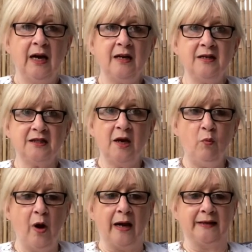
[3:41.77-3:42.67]
and that some
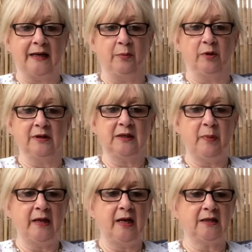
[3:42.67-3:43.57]
wild animals
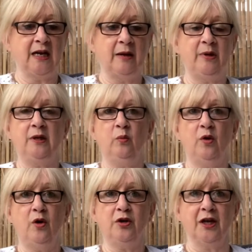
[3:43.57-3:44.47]
spend their time in the
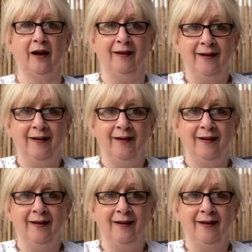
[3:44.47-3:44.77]
water.